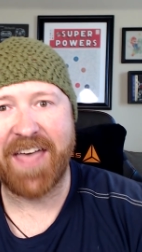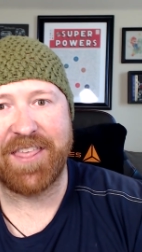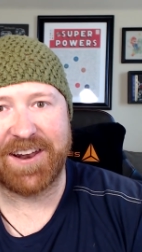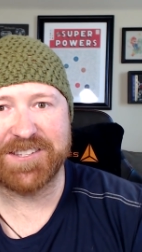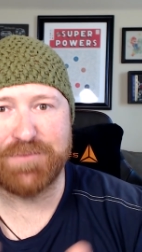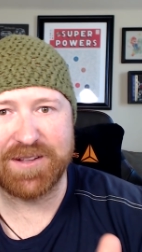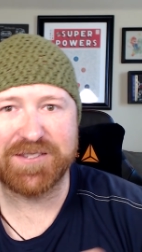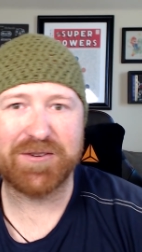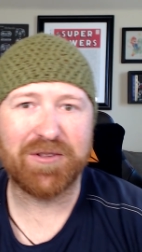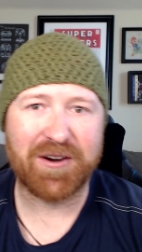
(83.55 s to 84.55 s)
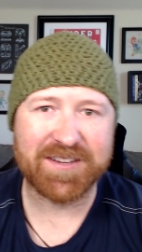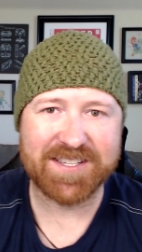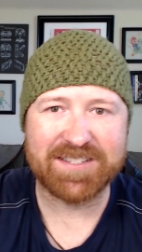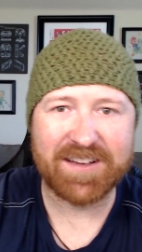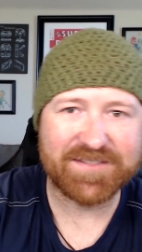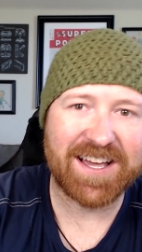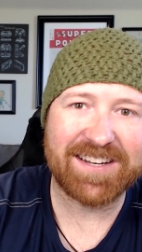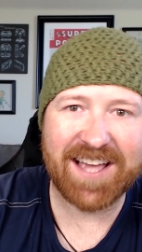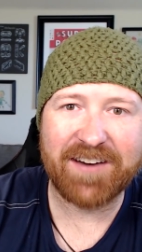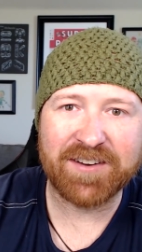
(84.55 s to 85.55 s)
that it's been so long since I've sat
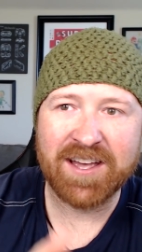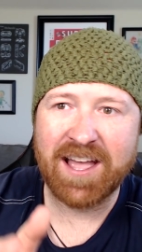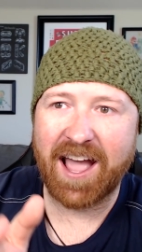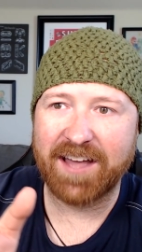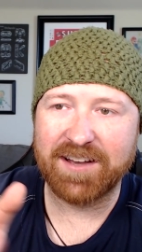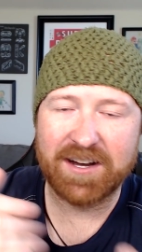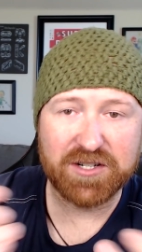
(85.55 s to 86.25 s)
down and uh,